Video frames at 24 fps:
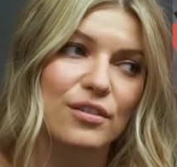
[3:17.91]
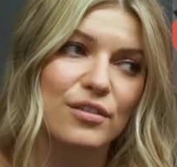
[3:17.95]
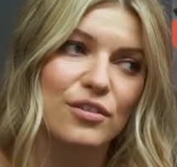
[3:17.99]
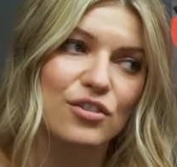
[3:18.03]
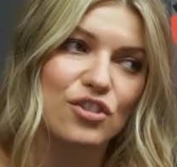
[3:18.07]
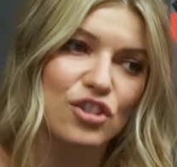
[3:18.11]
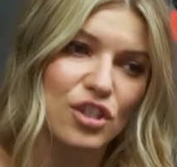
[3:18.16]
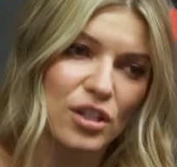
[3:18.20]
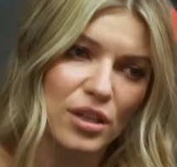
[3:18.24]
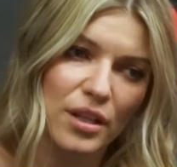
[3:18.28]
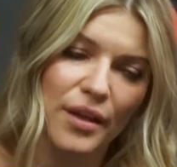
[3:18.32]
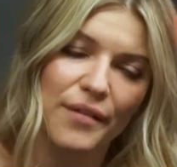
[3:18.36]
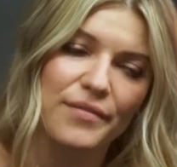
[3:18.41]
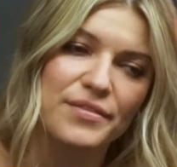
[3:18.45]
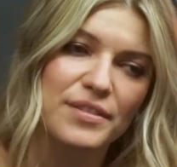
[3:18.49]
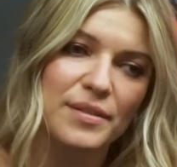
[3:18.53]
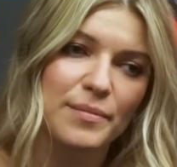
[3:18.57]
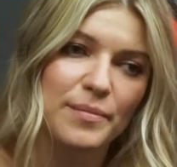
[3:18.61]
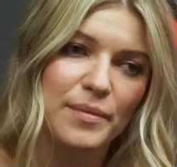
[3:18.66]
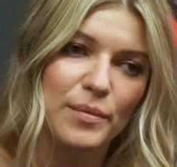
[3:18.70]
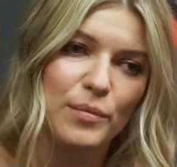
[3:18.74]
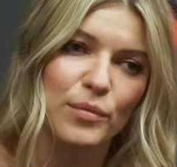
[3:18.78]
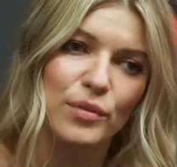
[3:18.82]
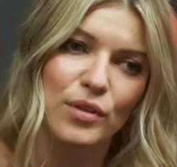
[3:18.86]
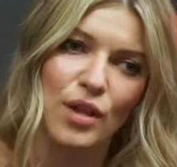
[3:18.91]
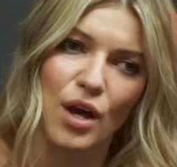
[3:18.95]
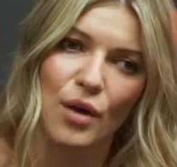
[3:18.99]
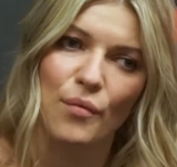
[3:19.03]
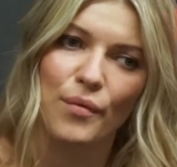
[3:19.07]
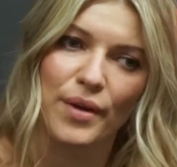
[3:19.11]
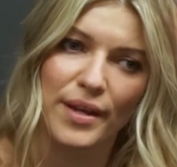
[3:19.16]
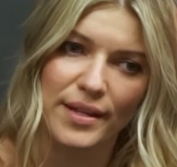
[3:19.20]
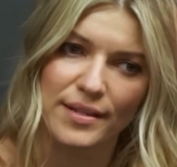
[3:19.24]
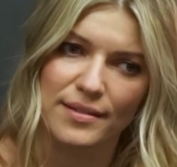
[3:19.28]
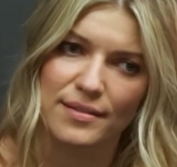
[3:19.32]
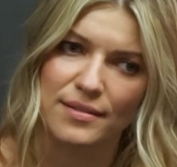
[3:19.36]
she loves him and will
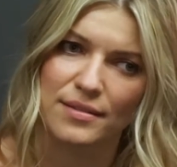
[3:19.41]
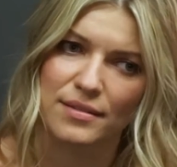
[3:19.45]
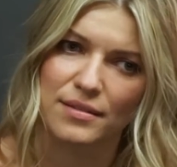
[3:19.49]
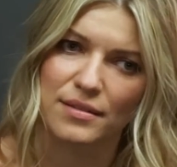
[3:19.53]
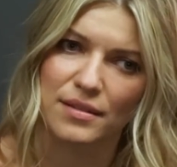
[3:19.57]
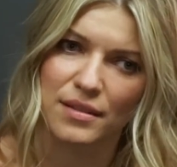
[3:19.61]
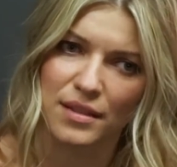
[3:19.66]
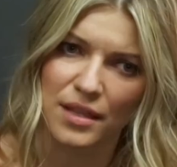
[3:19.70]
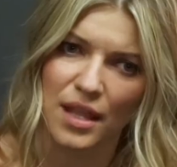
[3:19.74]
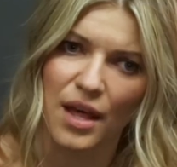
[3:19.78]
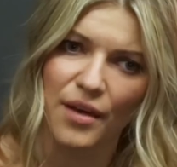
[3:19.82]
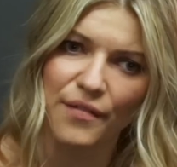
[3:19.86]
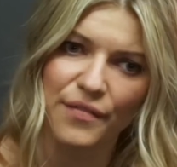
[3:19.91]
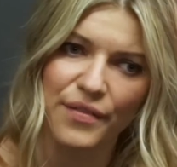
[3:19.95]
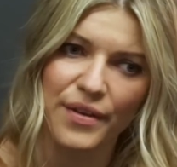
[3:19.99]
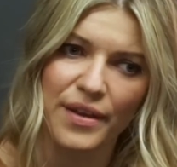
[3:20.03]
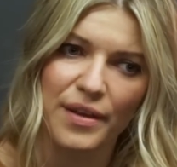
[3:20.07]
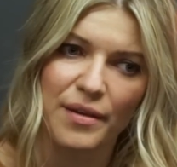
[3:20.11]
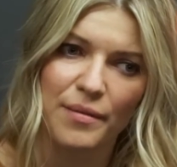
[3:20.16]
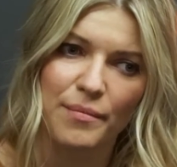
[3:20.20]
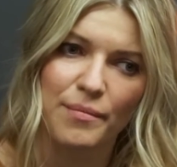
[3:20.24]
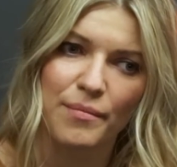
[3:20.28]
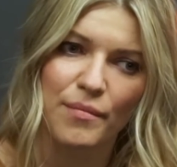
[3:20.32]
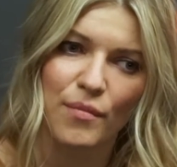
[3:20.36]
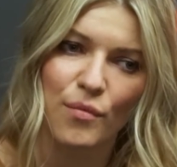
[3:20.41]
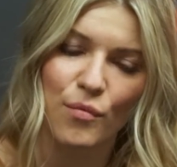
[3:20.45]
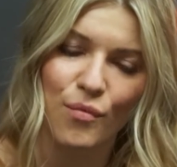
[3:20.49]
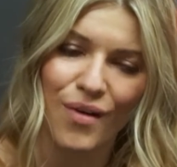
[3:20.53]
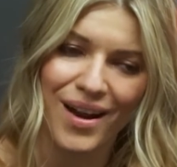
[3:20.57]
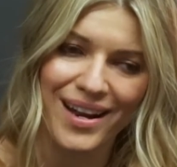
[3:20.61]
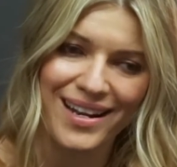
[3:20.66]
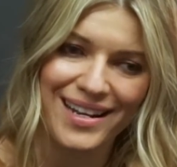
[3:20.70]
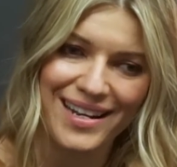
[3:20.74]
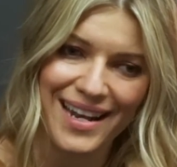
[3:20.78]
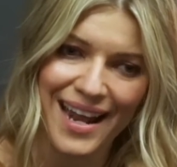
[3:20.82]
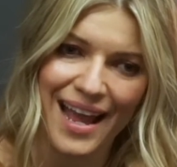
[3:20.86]
always love him,
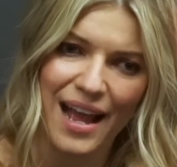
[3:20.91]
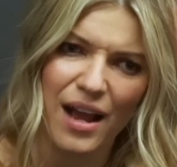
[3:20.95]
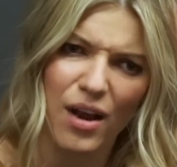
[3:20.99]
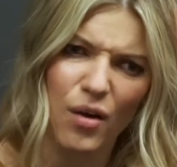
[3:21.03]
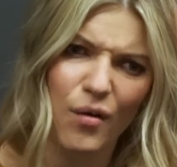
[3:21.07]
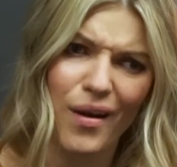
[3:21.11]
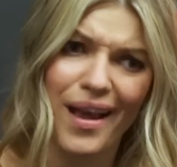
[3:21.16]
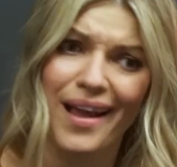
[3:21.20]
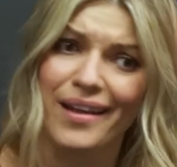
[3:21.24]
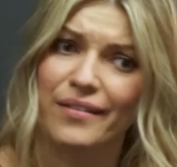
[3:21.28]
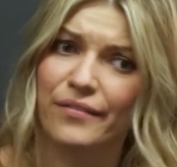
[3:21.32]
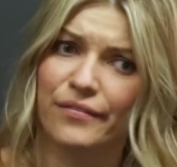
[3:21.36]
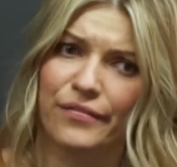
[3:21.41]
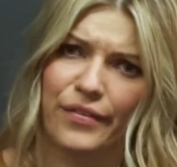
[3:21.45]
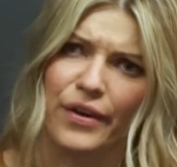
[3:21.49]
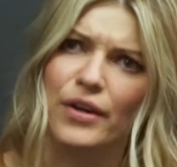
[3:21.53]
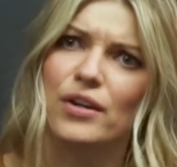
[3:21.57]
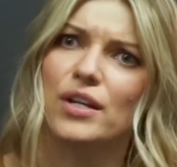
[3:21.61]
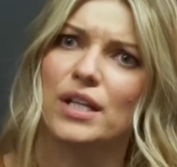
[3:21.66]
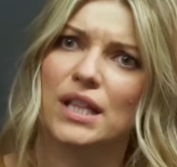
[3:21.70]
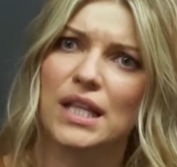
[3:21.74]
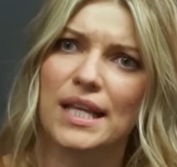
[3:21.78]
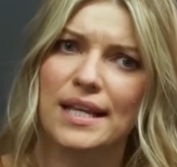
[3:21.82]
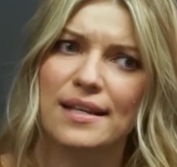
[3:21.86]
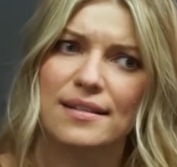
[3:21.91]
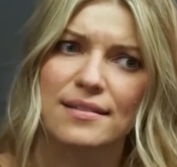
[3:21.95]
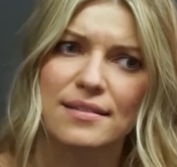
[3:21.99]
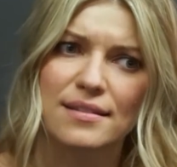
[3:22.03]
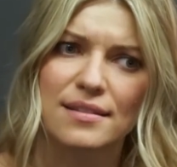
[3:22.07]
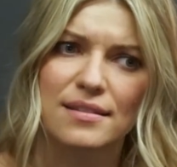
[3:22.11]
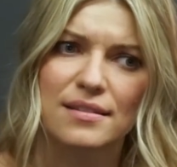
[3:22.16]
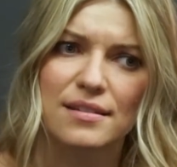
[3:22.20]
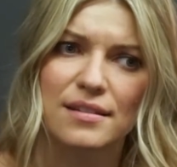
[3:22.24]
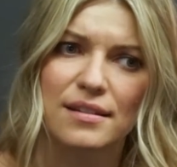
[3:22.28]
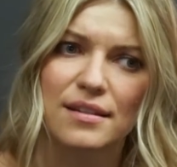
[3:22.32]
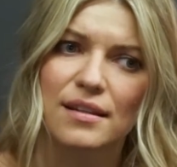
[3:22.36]
right now, at very
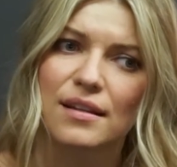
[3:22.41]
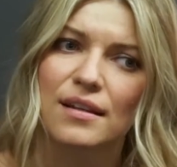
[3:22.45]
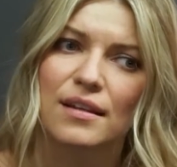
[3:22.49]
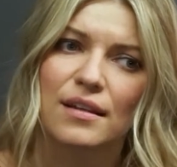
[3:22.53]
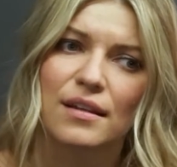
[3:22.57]
least,